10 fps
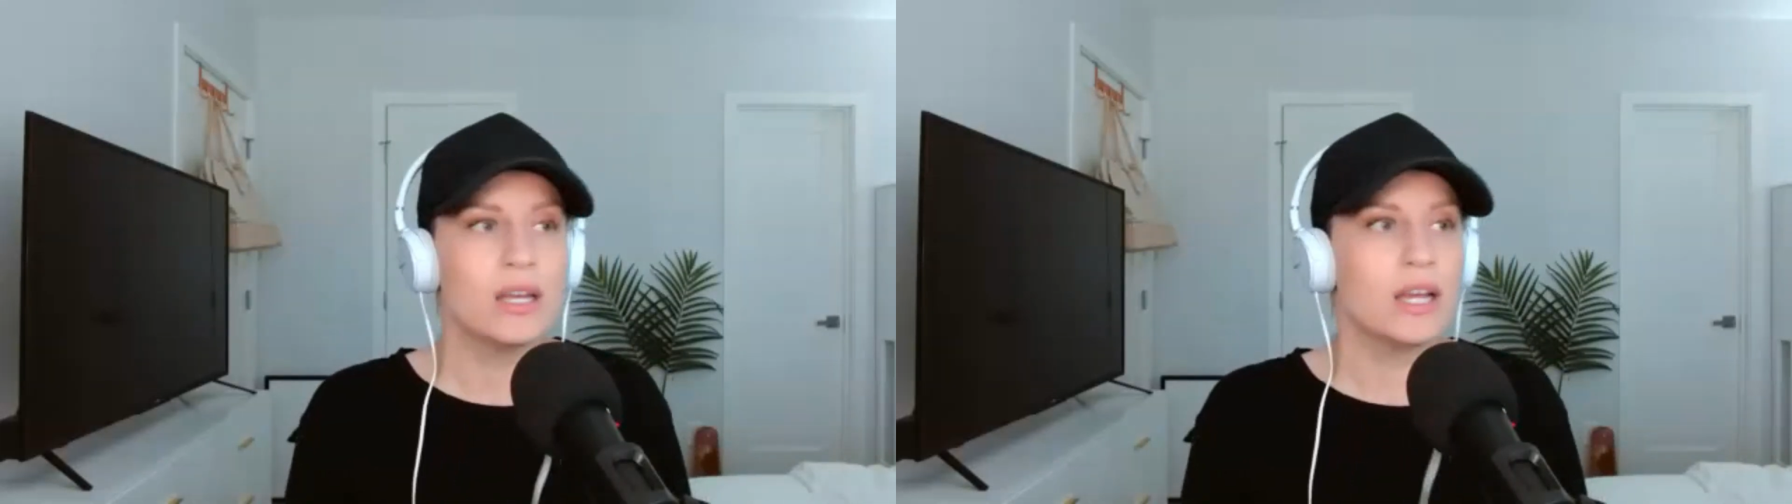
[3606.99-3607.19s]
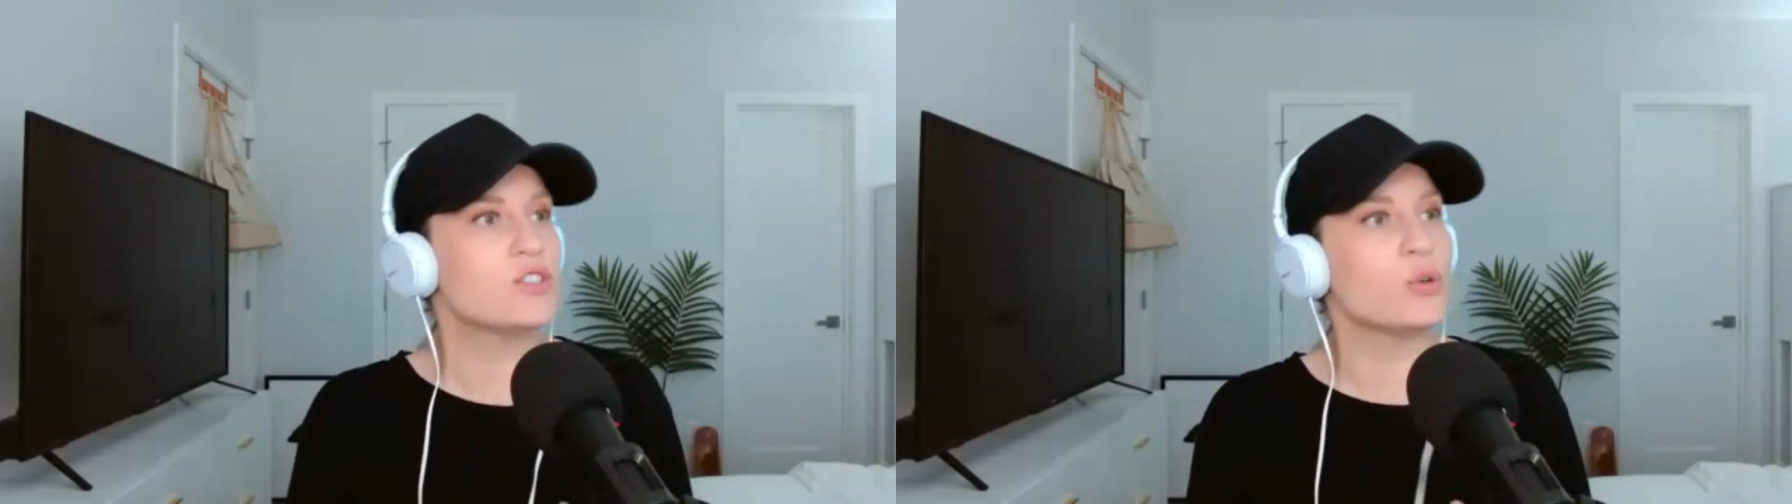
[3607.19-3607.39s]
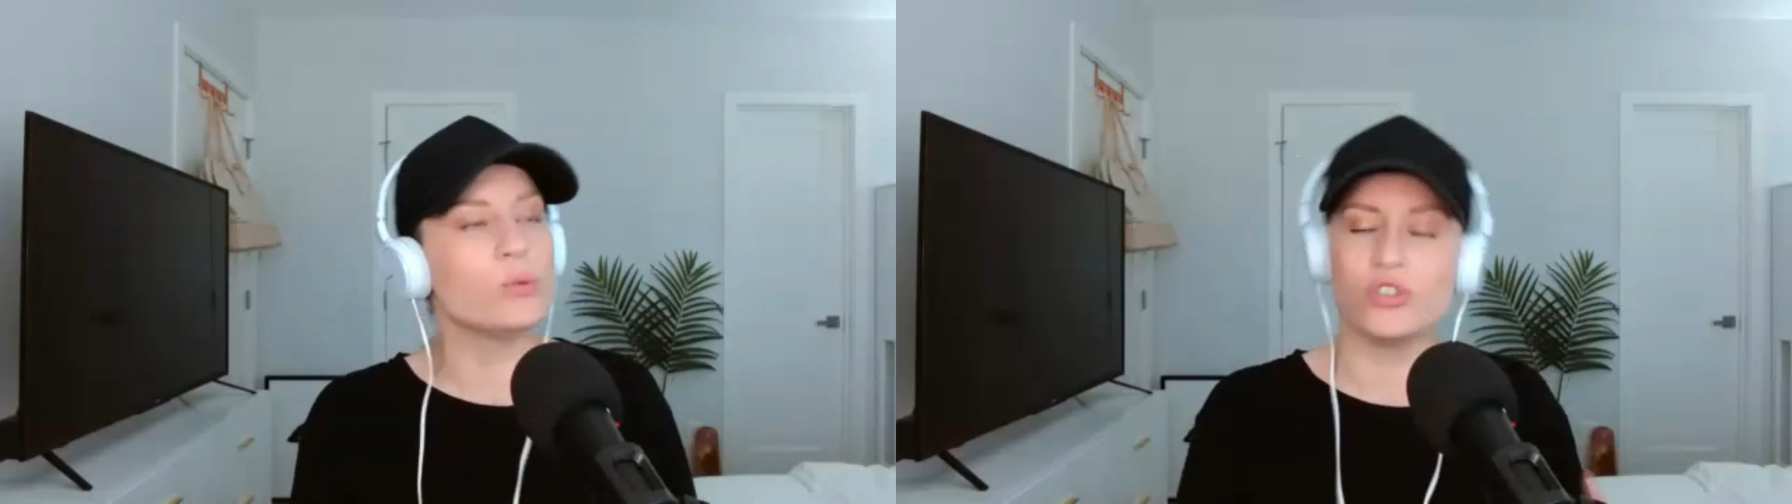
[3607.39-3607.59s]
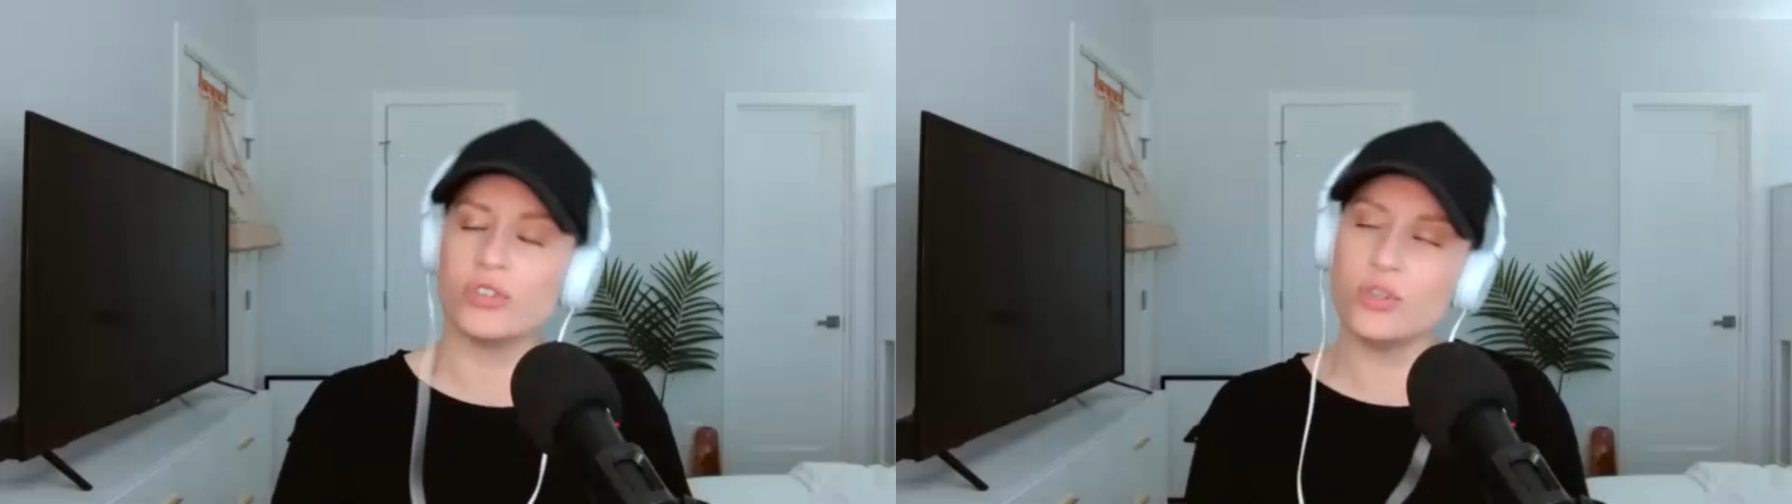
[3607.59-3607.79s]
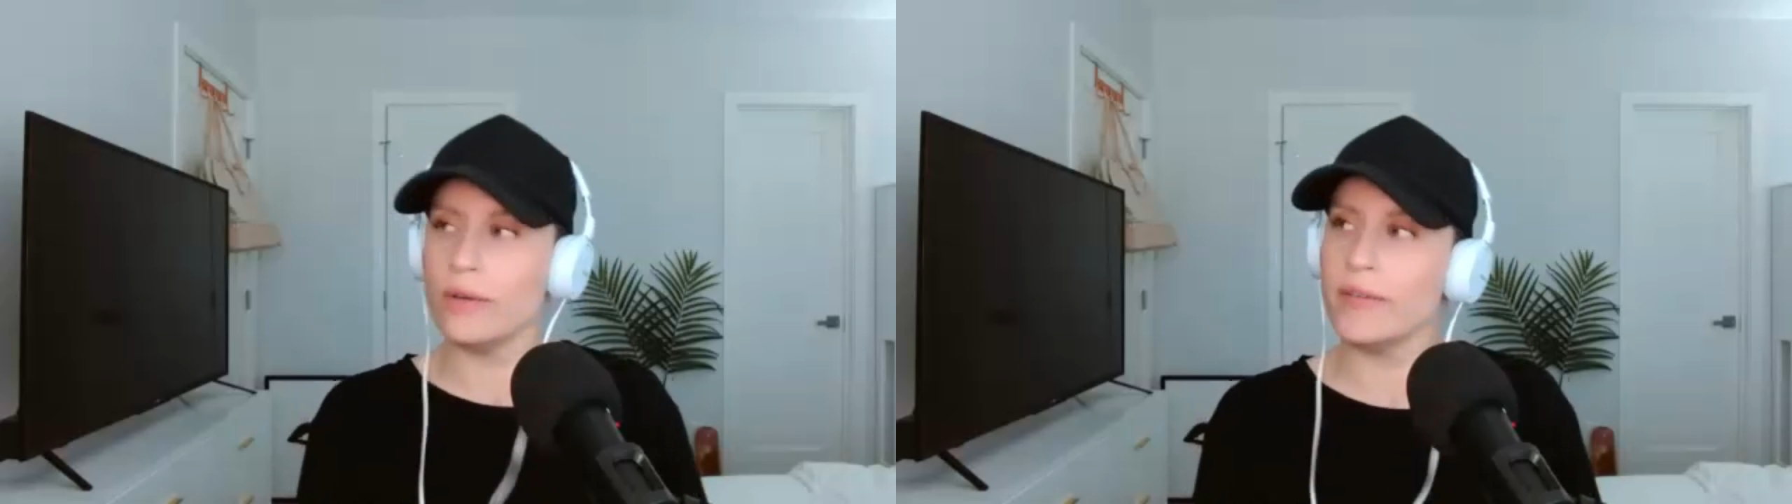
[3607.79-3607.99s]
And so it was
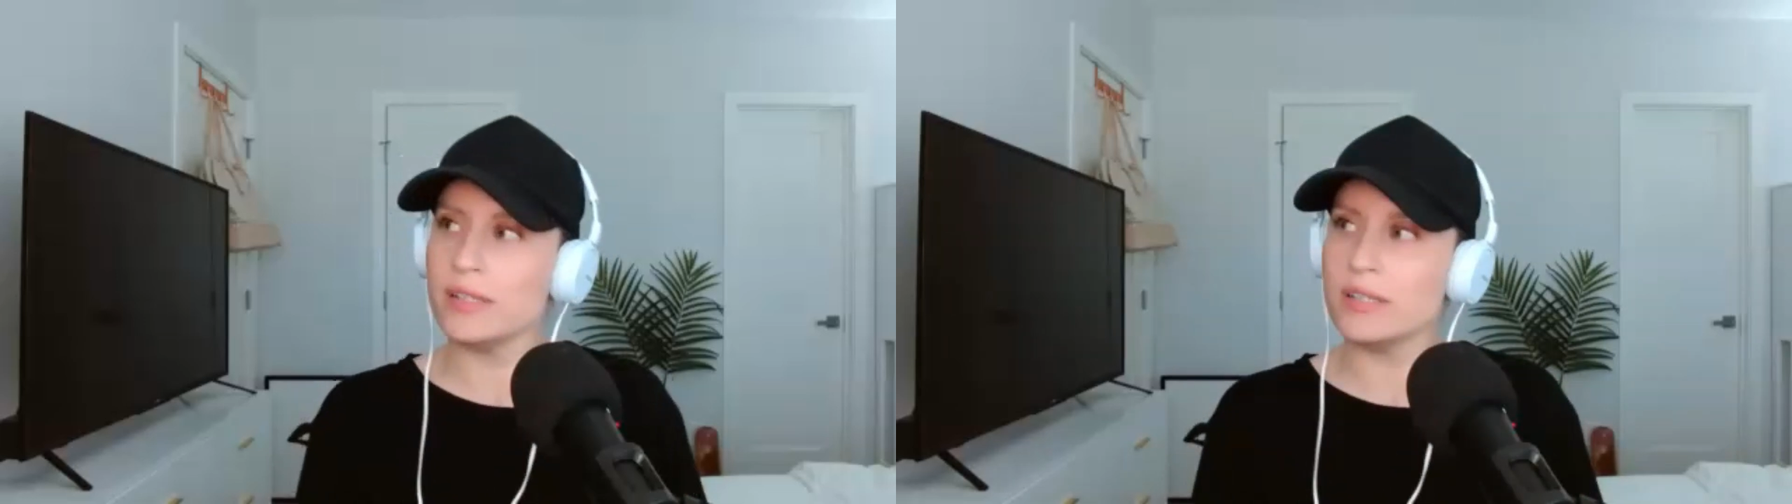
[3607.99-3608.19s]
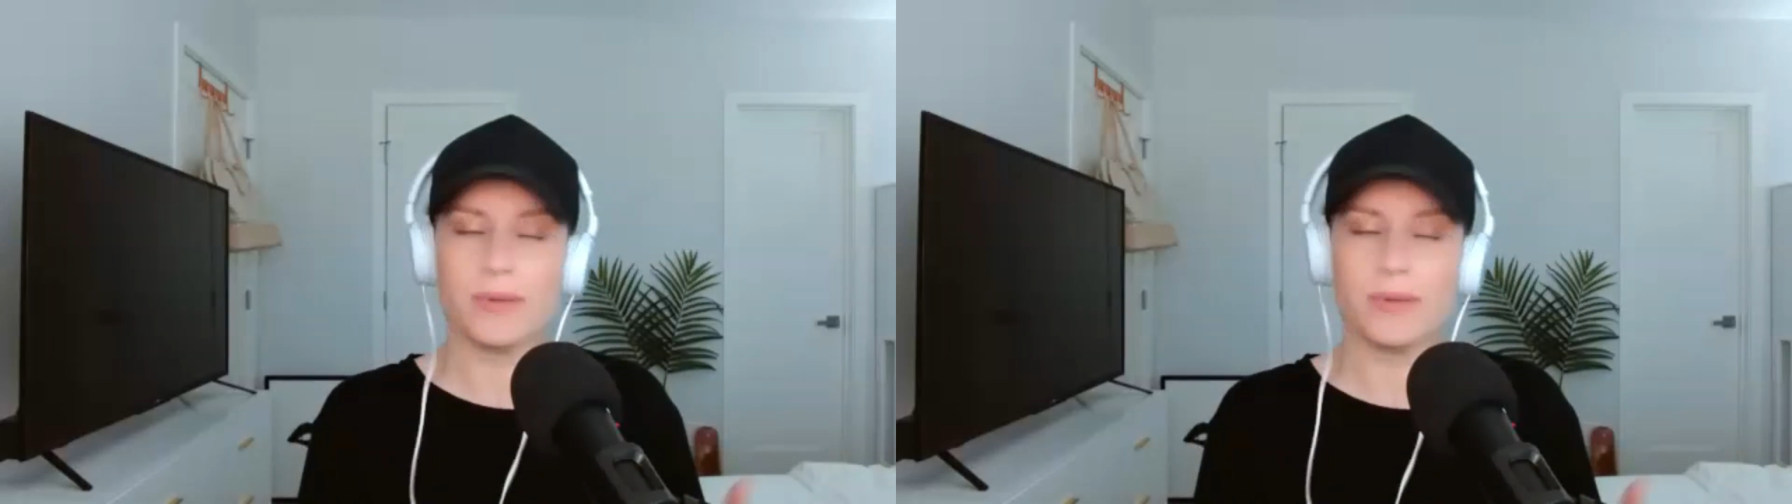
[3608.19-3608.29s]
just two of us.